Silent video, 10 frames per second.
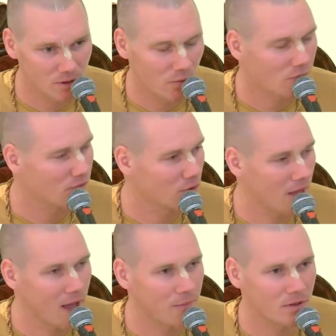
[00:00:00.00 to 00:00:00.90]
We feel
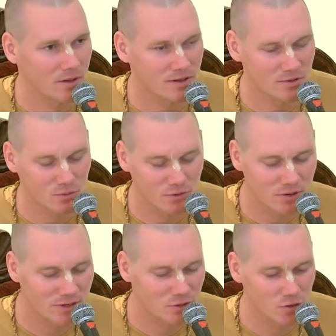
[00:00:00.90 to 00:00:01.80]
happiness, we're
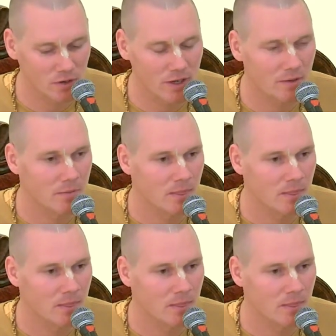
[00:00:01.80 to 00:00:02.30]
enjoying,